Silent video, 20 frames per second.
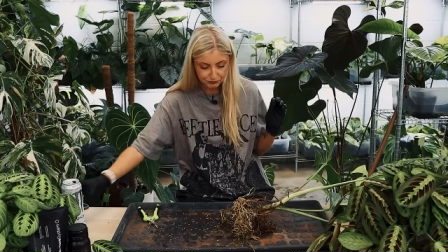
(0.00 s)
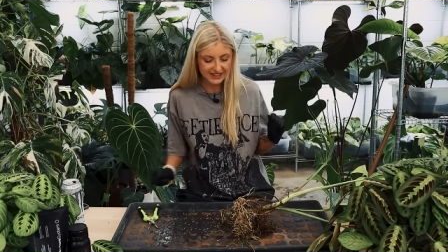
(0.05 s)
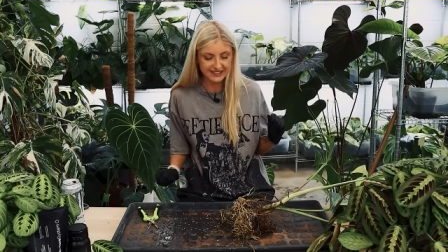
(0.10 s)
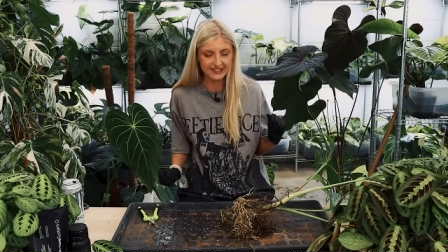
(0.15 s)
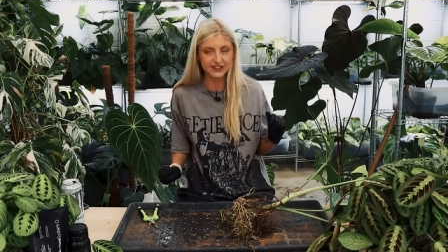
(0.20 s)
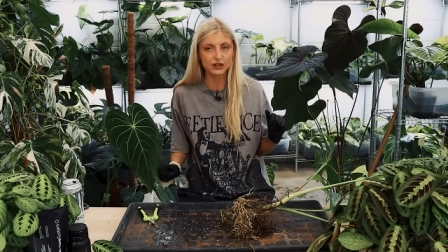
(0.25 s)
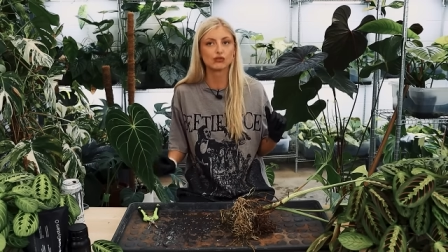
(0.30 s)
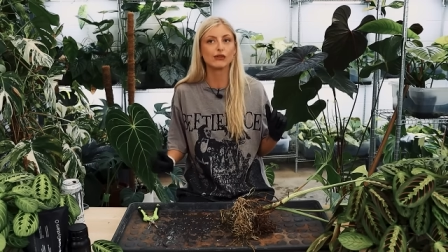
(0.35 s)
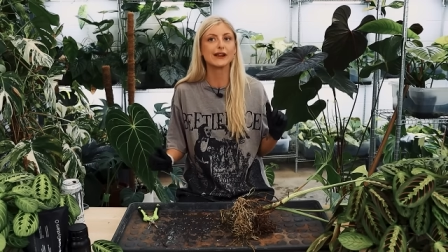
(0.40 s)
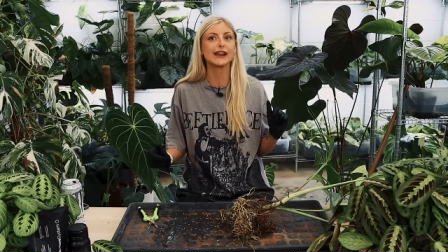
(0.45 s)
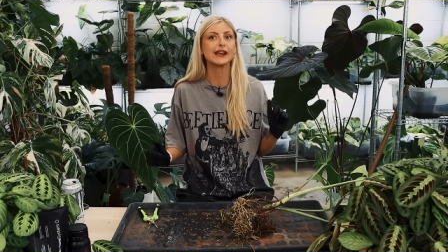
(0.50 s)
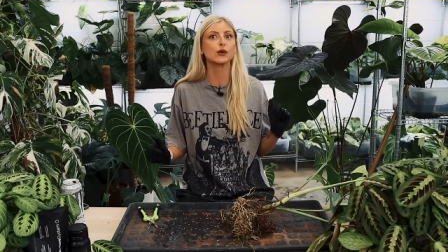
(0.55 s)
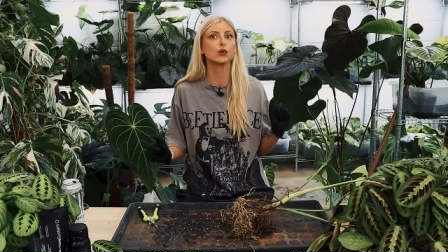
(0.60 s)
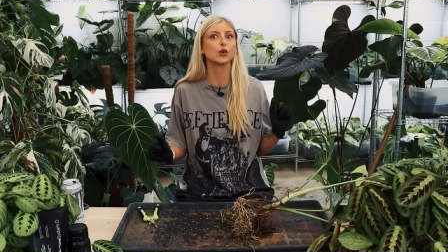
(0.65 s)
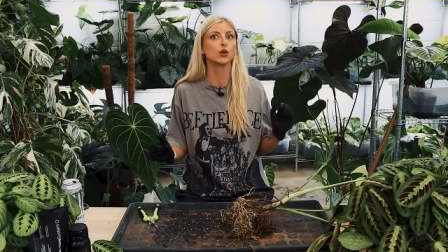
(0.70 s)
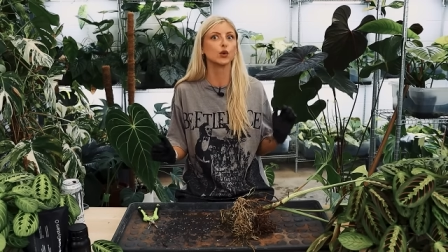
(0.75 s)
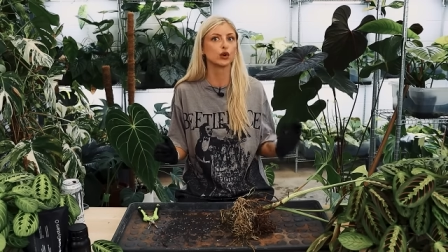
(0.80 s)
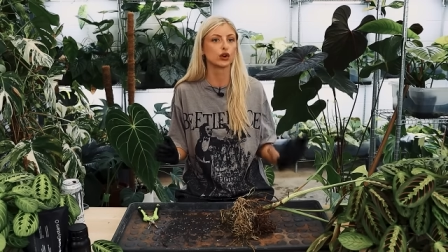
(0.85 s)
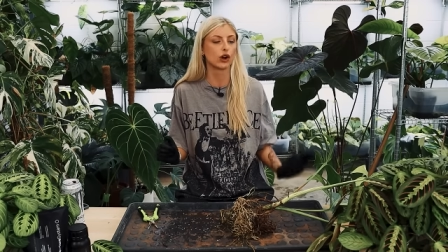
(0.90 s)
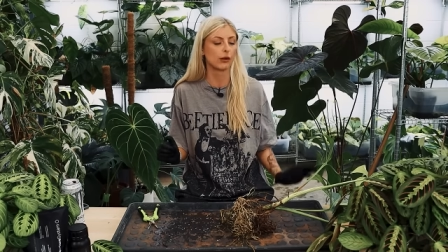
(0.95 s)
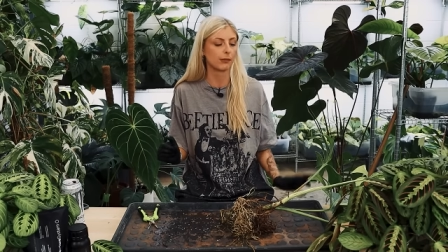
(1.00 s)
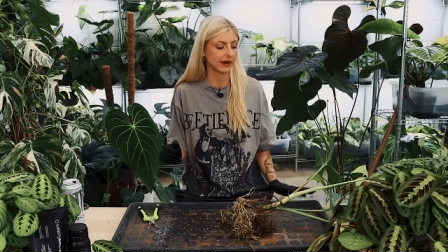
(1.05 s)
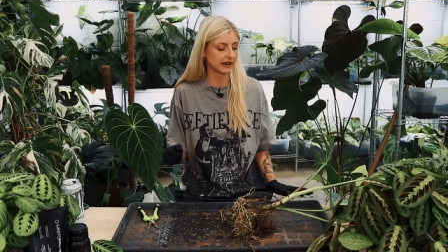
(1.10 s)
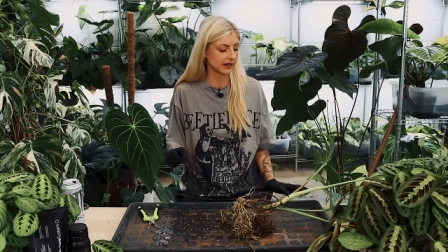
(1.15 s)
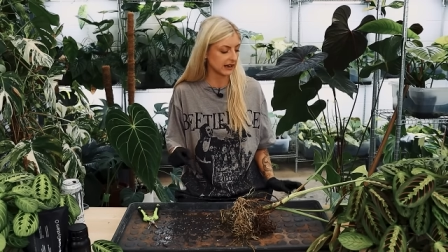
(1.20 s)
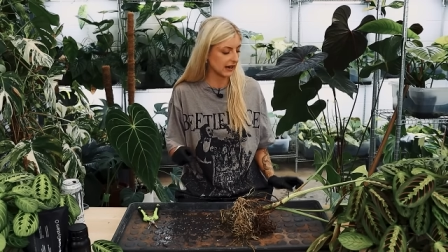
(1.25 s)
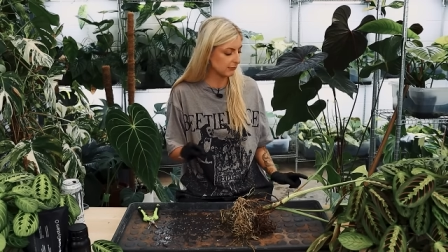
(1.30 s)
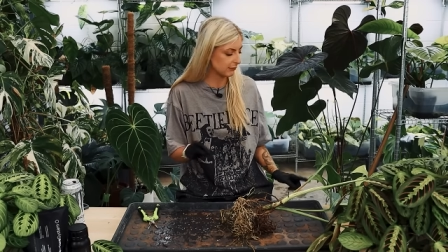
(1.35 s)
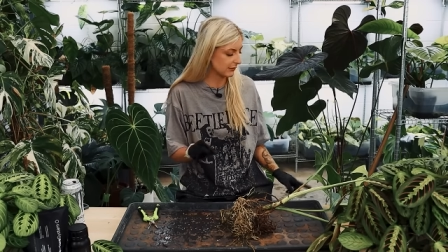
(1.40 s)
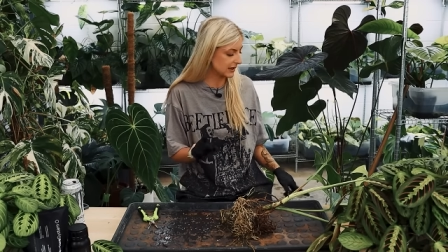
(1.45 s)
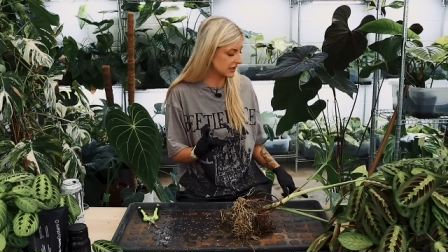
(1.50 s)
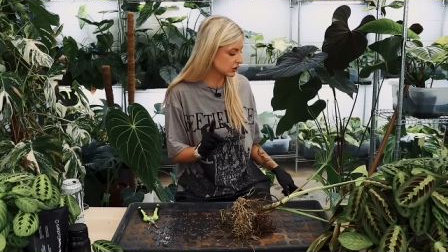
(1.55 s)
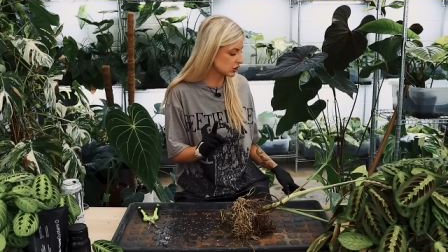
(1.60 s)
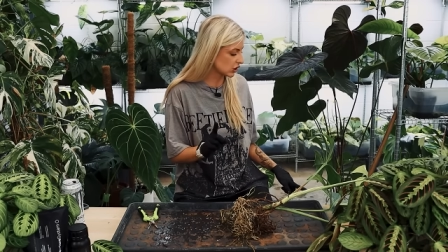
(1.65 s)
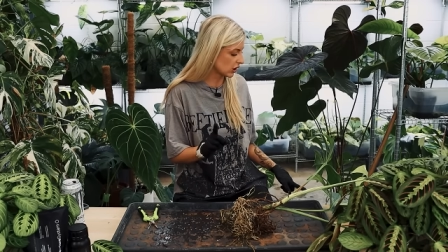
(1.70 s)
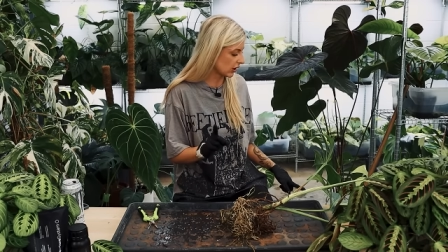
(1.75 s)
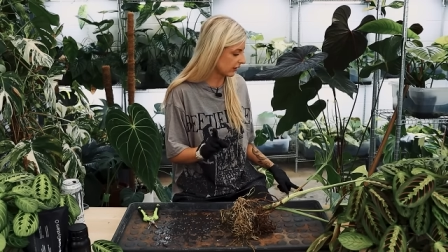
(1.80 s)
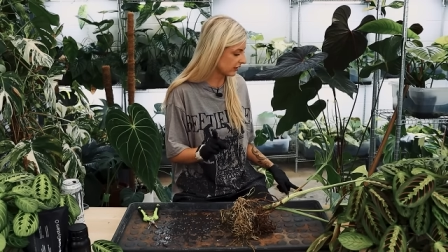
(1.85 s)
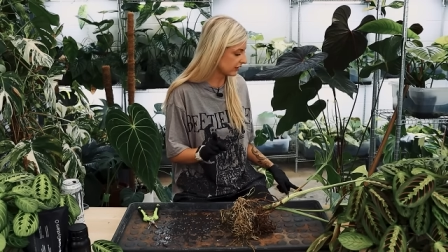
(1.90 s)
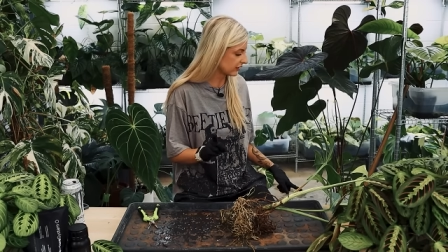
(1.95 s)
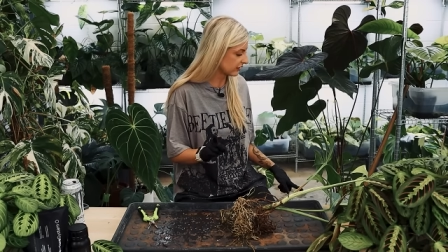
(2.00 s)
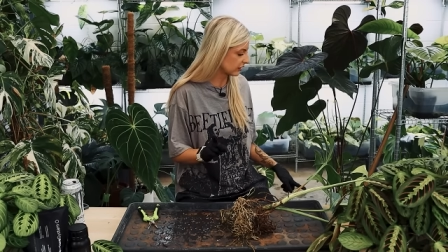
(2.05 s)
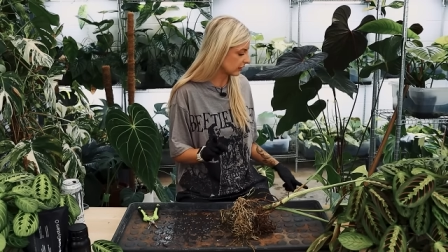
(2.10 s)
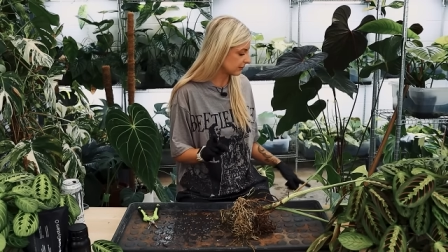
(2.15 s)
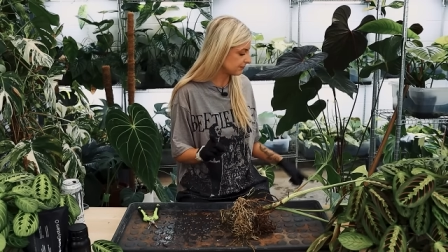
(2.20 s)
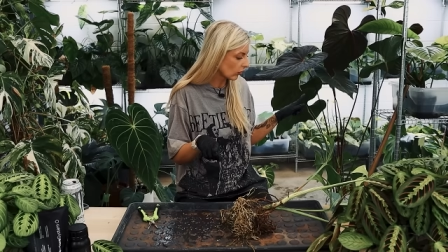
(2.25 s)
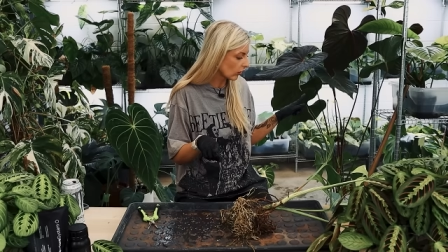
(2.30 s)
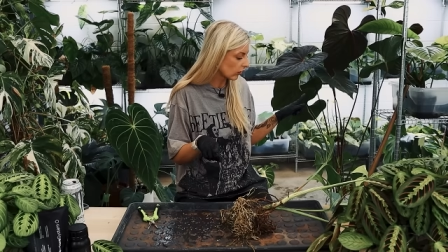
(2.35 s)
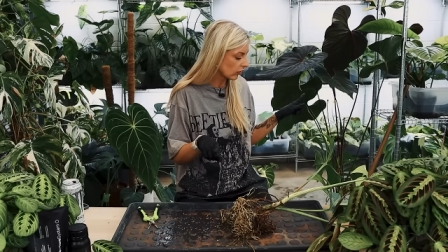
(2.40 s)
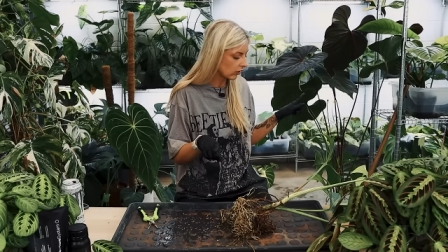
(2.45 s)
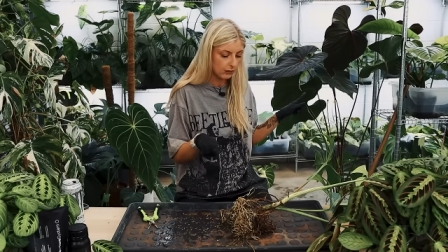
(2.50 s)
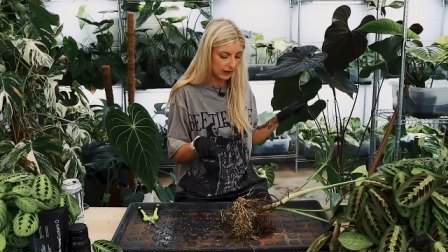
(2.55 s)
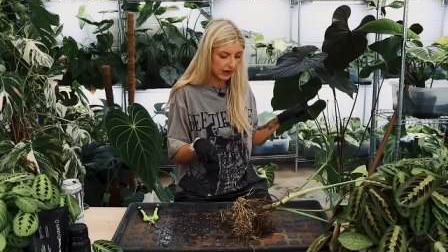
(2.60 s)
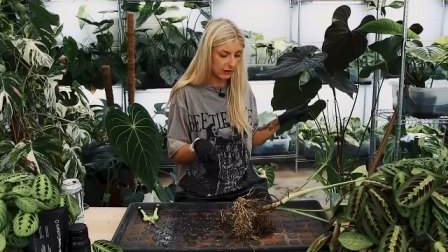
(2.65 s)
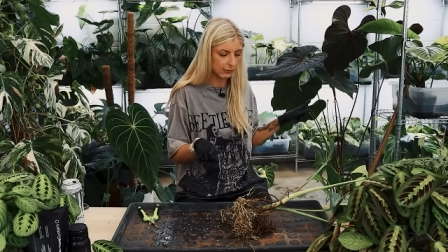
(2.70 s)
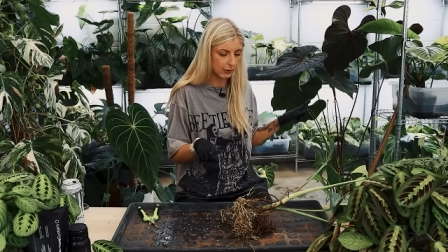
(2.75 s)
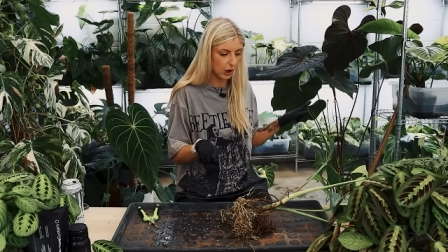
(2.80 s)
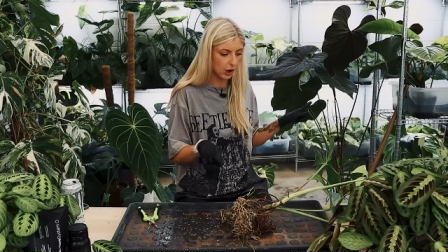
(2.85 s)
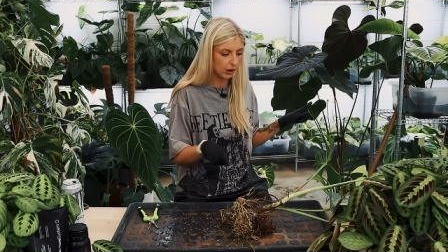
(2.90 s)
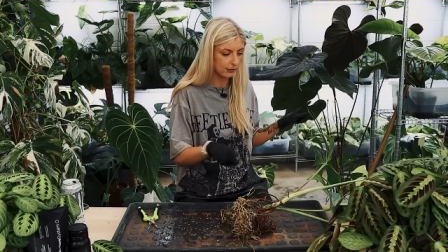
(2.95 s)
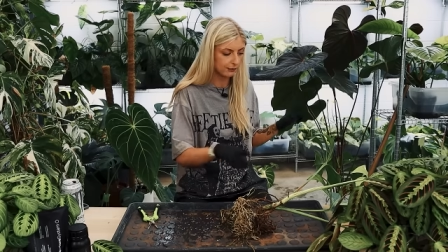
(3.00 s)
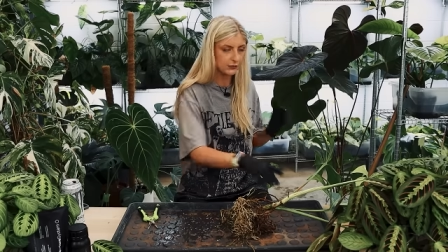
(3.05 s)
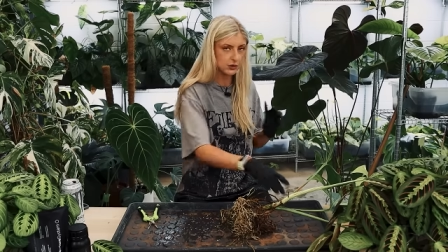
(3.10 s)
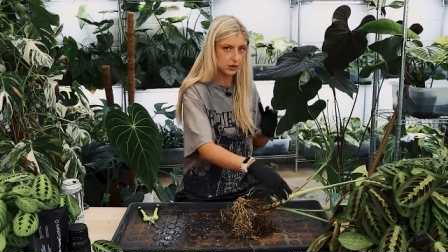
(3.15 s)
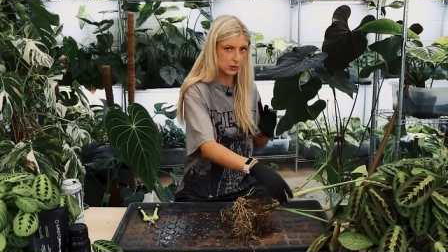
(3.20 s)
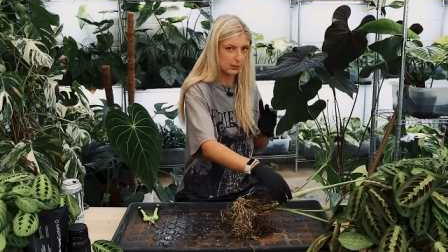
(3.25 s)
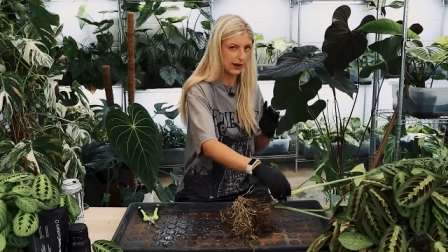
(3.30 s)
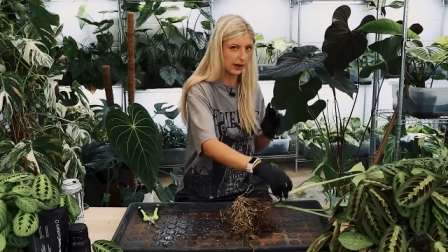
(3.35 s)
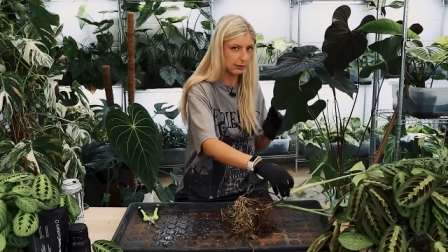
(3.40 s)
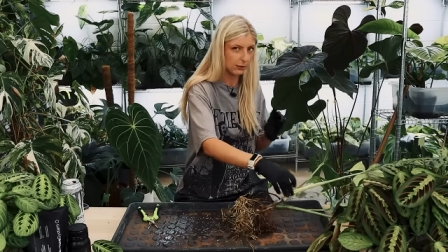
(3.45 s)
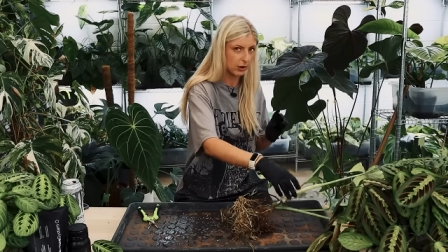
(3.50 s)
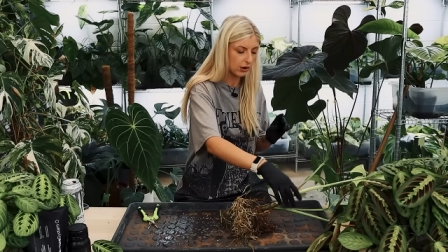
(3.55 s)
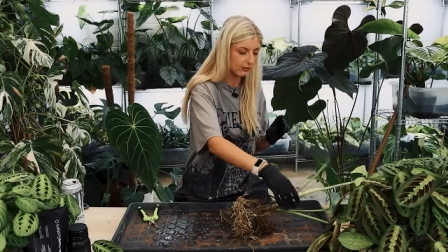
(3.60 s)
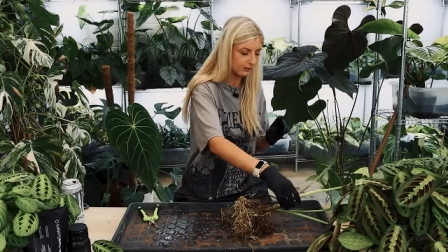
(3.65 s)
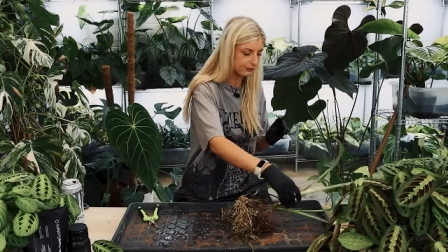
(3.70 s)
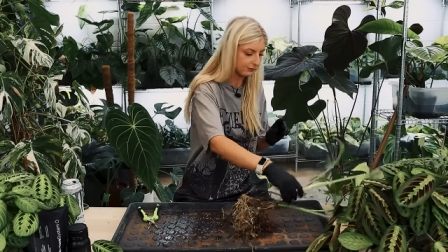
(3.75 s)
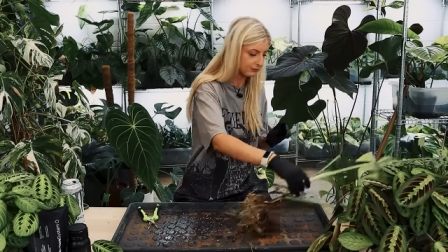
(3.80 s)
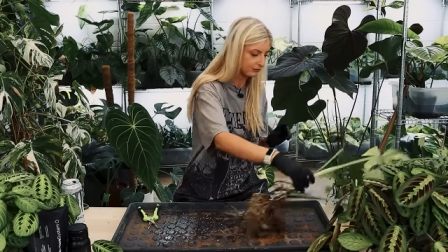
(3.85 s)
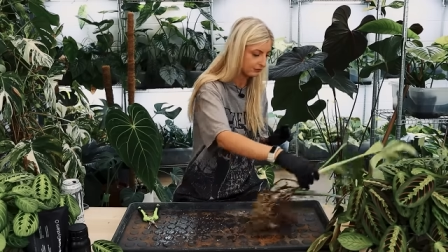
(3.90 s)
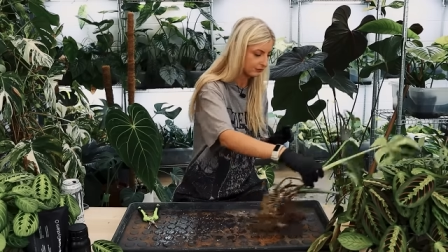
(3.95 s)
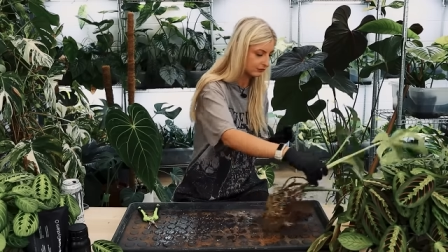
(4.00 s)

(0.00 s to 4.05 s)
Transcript: This is a really good topic. Let me just pick a pot. Should we pick a pot?